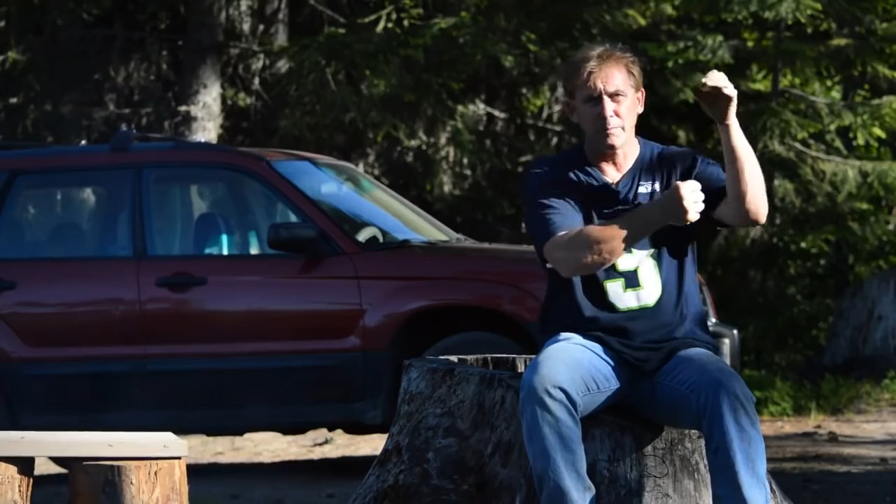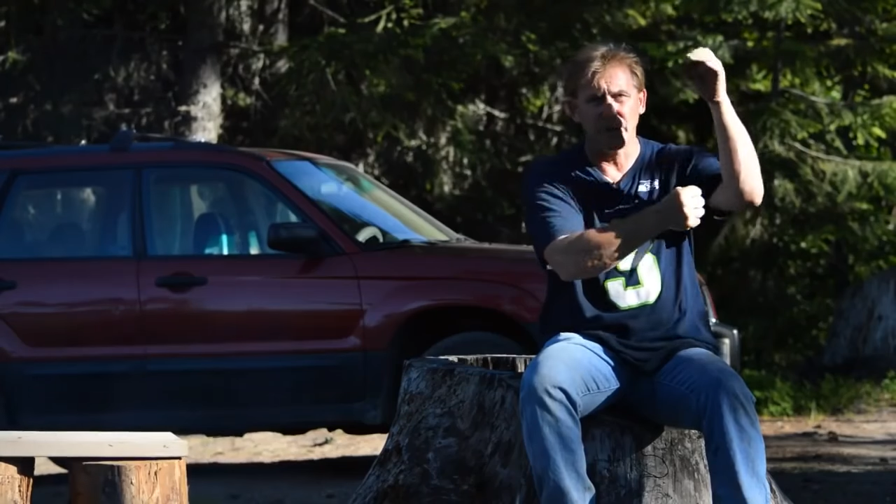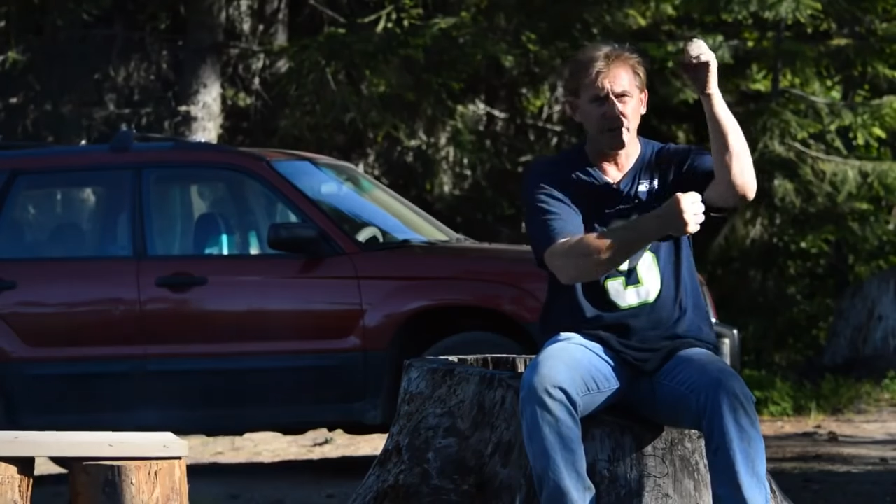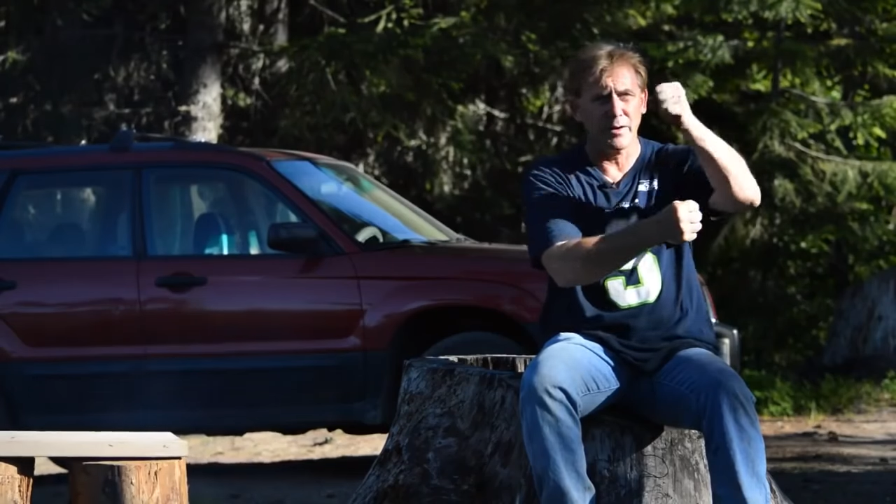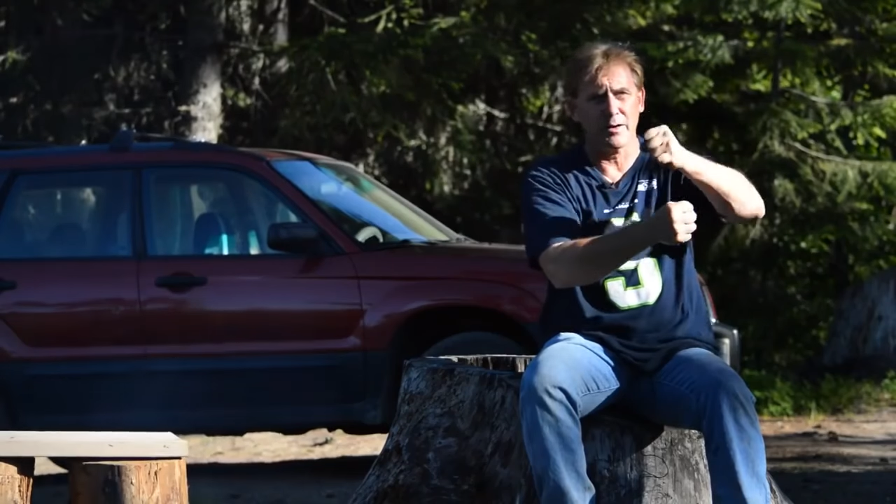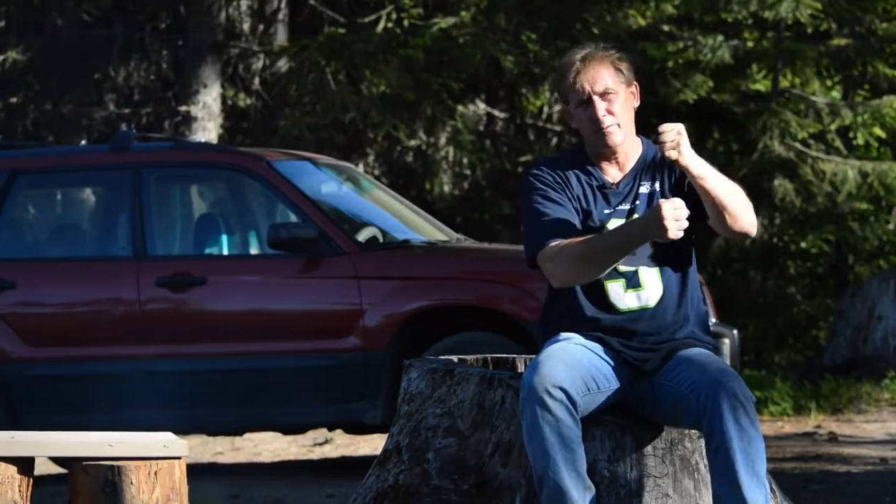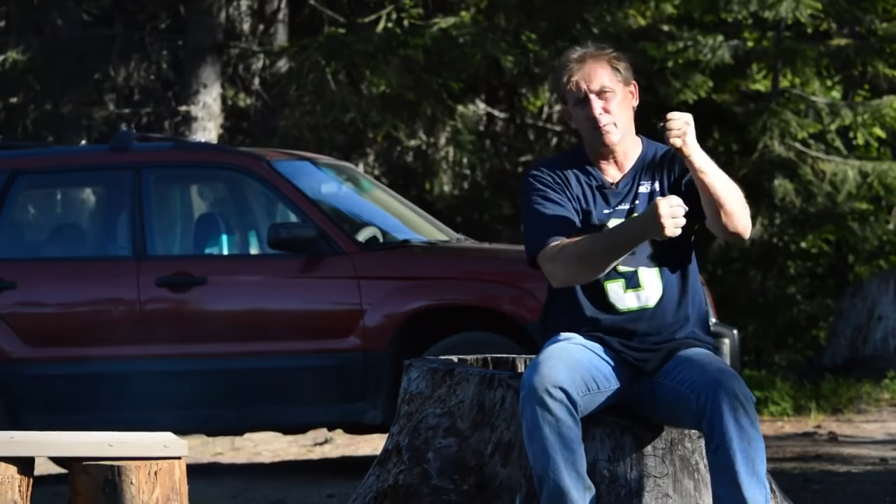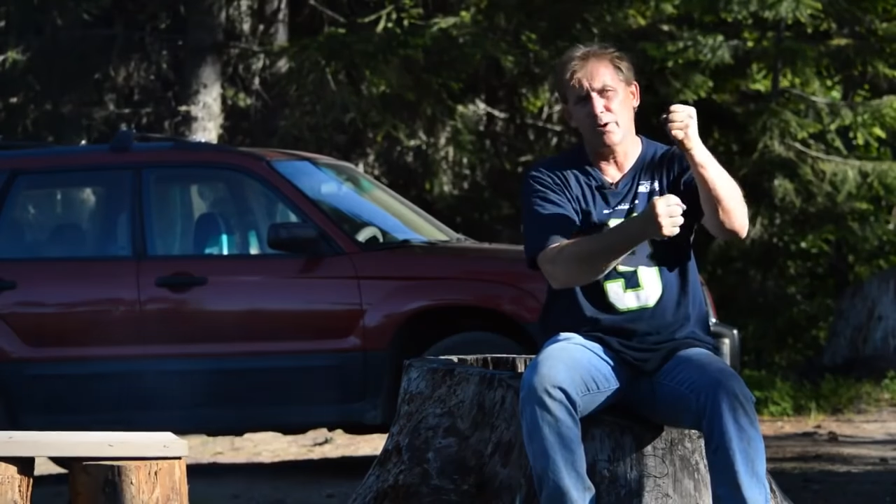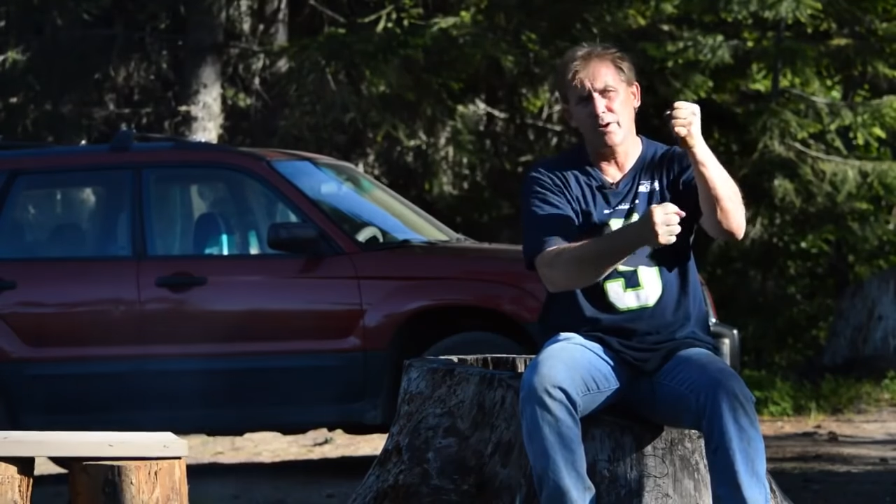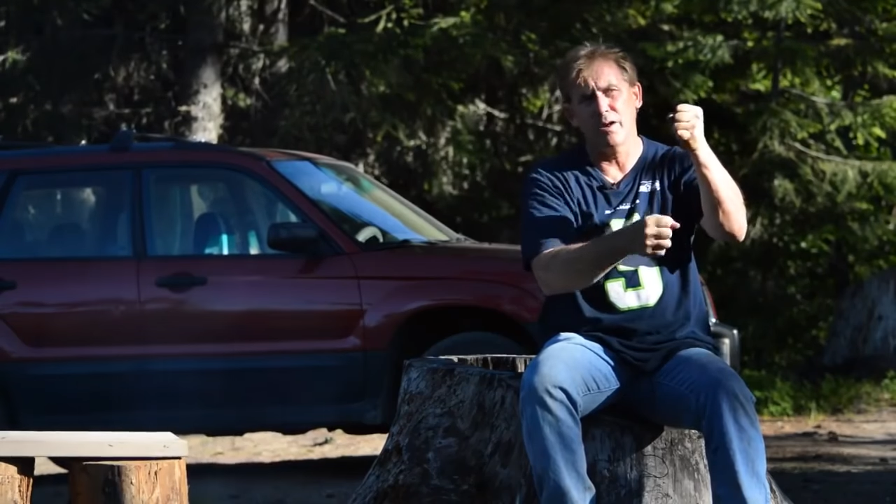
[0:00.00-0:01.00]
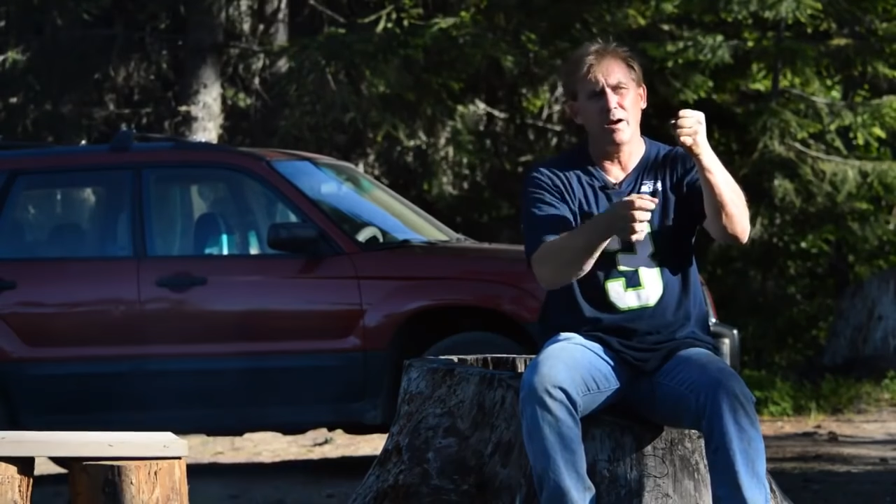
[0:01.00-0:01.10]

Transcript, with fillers: up, and they got one